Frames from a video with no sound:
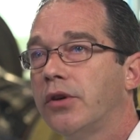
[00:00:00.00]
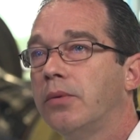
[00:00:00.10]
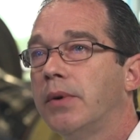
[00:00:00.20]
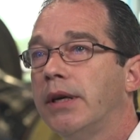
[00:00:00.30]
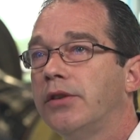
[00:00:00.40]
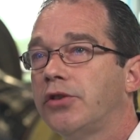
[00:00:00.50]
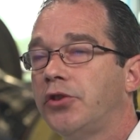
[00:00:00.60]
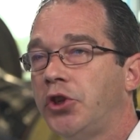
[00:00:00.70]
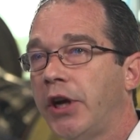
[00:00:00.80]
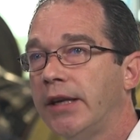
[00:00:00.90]
always
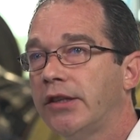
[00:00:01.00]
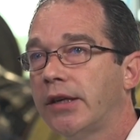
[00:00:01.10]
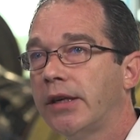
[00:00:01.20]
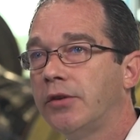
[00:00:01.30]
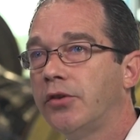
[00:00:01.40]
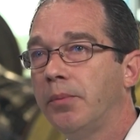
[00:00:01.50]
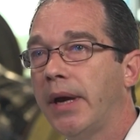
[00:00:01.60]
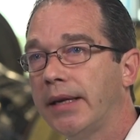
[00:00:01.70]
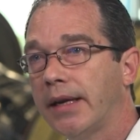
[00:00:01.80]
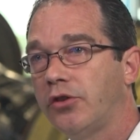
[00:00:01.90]
chasing to
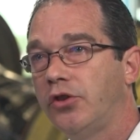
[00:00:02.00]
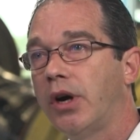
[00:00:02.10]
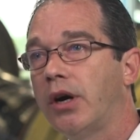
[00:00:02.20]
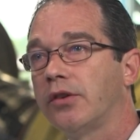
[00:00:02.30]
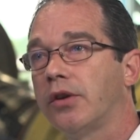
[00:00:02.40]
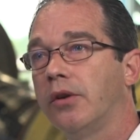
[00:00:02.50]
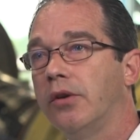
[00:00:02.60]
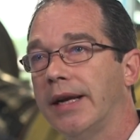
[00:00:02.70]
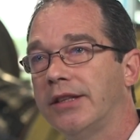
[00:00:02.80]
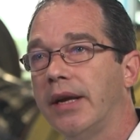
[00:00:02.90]
make that duct
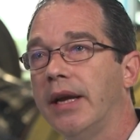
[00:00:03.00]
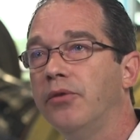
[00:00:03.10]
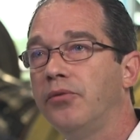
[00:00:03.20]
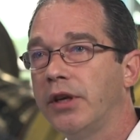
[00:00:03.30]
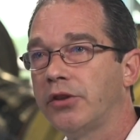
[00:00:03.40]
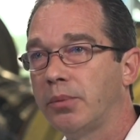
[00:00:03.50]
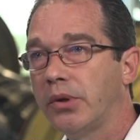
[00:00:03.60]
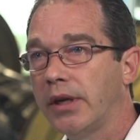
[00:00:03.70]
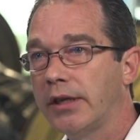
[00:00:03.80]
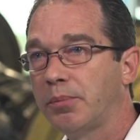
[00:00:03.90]
look as
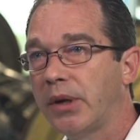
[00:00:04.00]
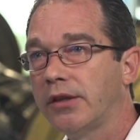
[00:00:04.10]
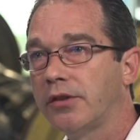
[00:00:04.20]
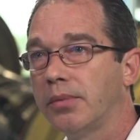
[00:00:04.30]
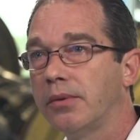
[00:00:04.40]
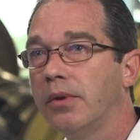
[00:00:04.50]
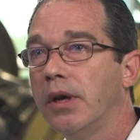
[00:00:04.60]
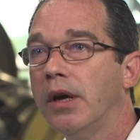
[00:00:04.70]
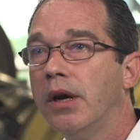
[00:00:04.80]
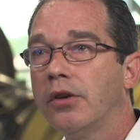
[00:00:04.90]
invisible as possible.
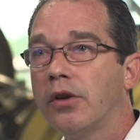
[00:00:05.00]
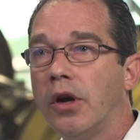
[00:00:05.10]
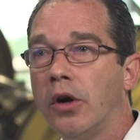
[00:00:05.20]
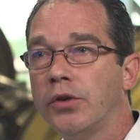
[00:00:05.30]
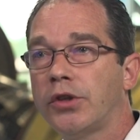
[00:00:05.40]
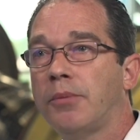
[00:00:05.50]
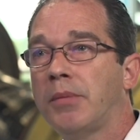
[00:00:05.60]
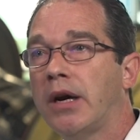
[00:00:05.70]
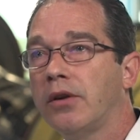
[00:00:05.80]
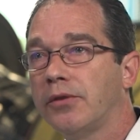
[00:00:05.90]
The lowest
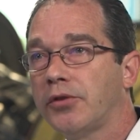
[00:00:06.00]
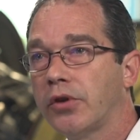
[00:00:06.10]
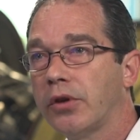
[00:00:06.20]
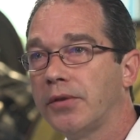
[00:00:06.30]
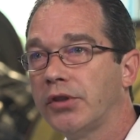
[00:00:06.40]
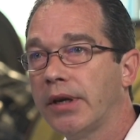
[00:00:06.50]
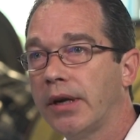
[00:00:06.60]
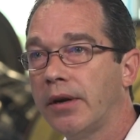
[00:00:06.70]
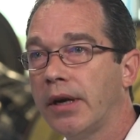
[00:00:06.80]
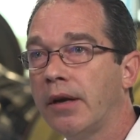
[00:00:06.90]
amount of surface
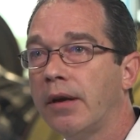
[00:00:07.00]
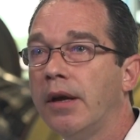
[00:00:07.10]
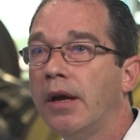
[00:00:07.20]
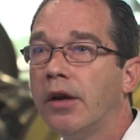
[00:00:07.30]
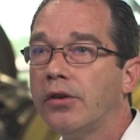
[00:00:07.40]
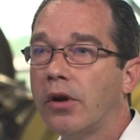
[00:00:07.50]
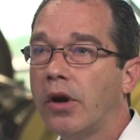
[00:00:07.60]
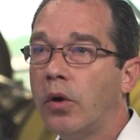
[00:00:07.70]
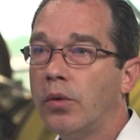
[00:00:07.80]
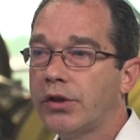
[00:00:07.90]
area, the
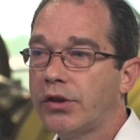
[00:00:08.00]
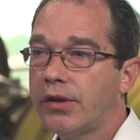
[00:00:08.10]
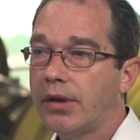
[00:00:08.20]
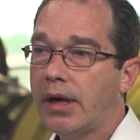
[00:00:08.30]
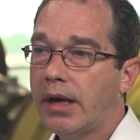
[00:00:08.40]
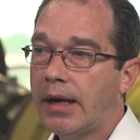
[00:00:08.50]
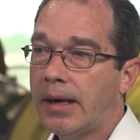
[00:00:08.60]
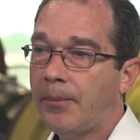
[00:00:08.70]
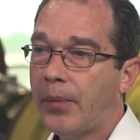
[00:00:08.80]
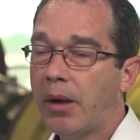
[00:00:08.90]
lowest
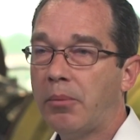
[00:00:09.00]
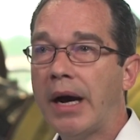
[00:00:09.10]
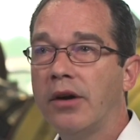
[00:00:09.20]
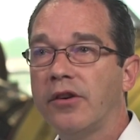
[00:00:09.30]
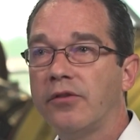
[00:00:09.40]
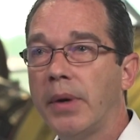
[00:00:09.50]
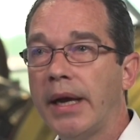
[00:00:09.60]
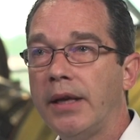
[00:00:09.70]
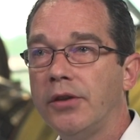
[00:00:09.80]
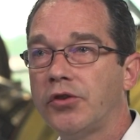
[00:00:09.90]
um, amount of
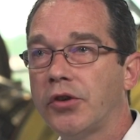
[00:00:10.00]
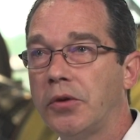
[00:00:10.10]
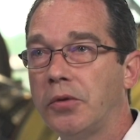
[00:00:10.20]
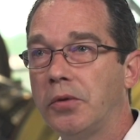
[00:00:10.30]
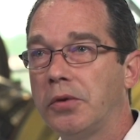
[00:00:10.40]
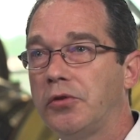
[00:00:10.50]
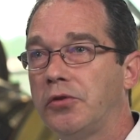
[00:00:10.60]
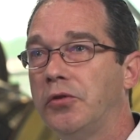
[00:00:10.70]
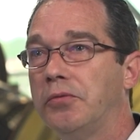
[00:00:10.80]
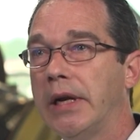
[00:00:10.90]
weight. So
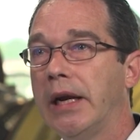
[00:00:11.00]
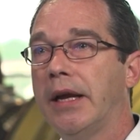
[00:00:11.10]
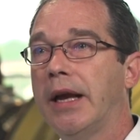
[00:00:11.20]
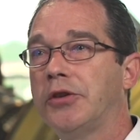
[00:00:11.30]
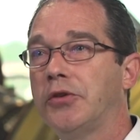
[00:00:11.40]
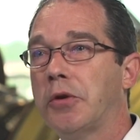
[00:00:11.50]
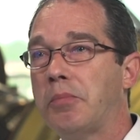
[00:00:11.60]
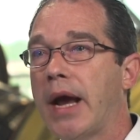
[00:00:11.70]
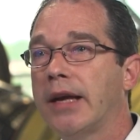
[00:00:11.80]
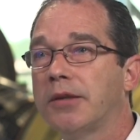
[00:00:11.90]
to really get to the
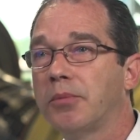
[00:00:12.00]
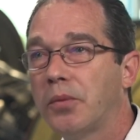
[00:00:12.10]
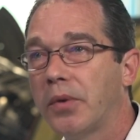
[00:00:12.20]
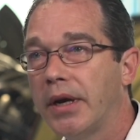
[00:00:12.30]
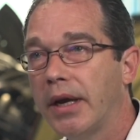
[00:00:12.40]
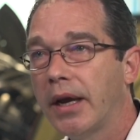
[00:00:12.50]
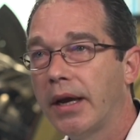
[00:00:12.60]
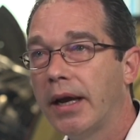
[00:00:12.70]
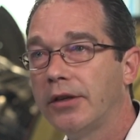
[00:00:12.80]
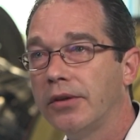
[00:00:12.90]
maximum where you
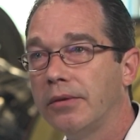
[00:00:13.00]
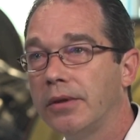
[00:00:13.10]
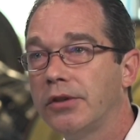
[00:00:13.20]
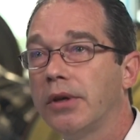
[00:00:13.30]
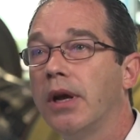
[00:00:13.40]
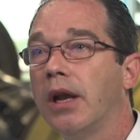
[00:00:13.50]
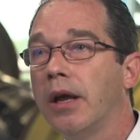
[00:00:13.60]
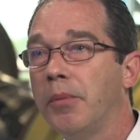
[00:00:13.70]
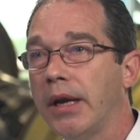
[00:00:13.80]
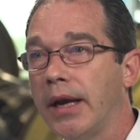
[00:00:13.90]
can get to is
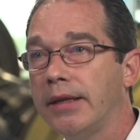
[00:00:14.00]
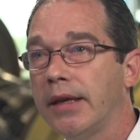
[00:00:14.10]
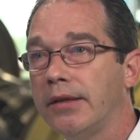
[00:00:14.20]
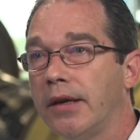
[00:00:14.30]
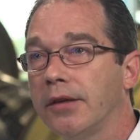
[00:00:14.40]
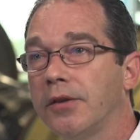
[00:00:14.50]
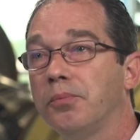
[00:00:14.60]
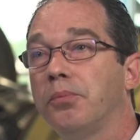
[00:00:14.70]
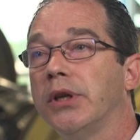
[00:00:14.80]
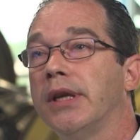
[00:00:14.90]
eliminate that duct.
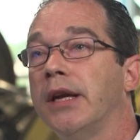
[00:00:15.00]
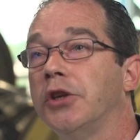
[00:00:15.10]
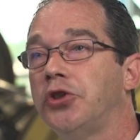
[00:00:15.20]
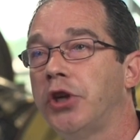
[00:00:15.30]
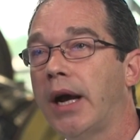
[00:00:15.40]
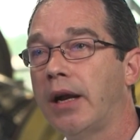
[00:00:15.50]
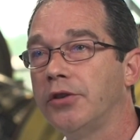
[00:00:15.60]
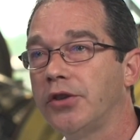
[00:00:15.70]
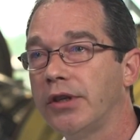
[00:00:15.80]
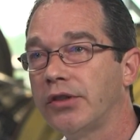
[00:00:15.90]
But then the
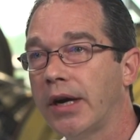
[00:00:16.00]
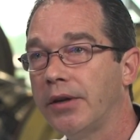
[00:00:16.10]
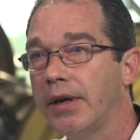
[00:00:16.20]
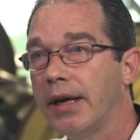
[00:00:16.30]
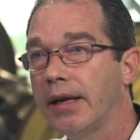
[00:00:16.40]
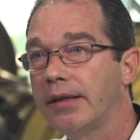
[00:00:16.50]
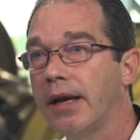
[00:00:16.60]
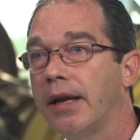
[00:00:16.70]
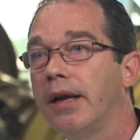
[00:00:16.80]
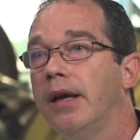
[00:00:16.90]
challenge is how you get
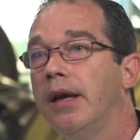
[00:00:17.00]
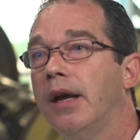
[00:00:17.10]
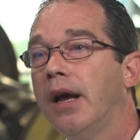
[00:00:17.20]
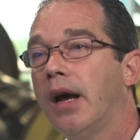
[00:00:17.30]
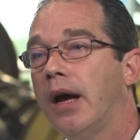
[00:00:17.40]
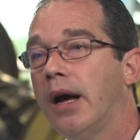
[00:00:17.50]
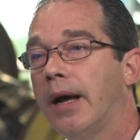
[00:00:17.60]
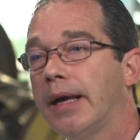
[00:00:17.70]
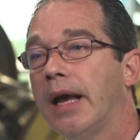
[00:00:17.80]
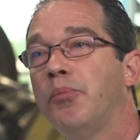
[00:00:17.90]
that
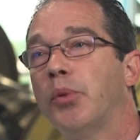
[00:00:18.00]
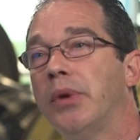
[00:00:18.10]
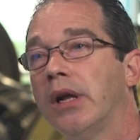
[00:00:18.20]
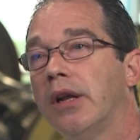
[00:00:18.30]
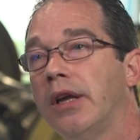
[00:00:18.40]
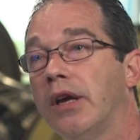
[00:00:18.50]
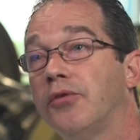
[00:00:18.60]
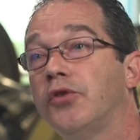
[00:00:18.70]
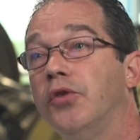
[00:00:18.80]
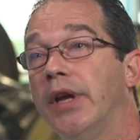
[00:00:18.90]
uh, capability
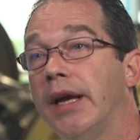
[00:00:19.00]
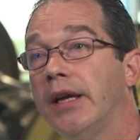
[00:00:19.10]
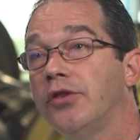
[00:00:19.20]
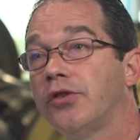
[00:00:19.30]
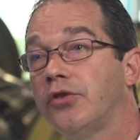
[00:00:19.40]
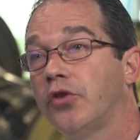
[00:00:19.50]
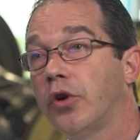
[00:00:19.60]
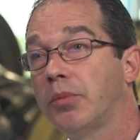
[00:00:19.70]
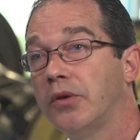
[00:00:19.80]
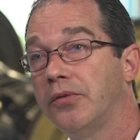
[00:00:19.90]
of today's
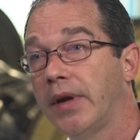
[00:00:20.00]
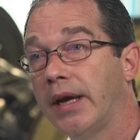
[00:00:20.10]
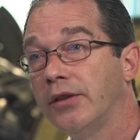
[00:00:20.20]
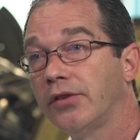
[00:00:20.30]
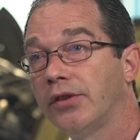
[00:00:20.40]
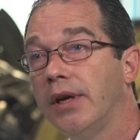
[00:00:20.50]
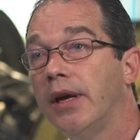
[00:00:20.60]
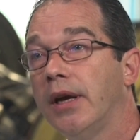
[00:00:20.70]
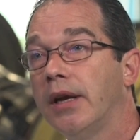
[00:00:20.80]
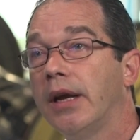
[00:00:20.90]
turbofans
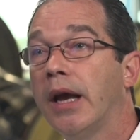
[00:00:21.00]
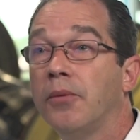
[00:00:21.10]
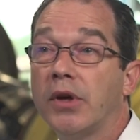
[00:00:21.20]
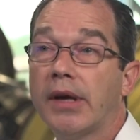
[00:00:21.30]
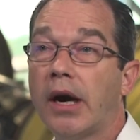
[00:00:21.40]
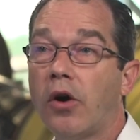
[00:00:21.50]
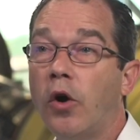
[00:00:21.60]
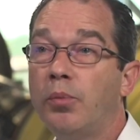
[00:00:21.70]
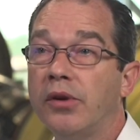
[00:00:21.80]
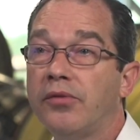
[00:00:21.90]
and again, with our
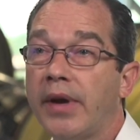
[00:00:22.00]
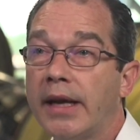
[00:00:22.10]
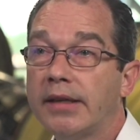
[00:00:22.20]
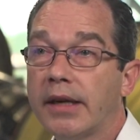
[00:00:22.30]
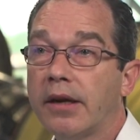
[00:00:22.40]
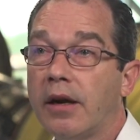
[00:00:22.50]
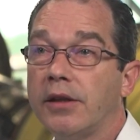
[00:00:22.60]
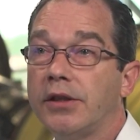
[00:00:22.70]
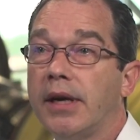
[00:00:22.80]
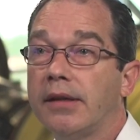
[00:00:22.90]
open fan
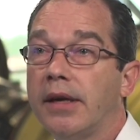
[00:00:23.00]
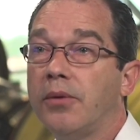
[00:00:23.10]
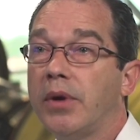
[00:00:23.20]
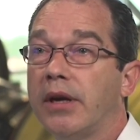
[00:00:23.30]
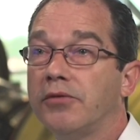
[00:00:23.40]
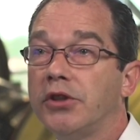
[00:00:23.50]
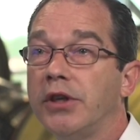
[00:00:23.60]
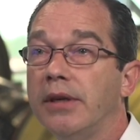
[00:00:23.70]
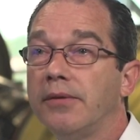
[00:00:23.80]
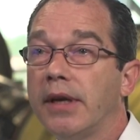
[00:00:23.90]
technology, I think we have
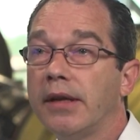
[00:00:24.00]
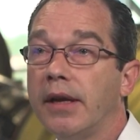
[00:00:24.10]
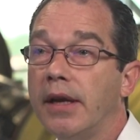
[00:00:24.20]
achieved that.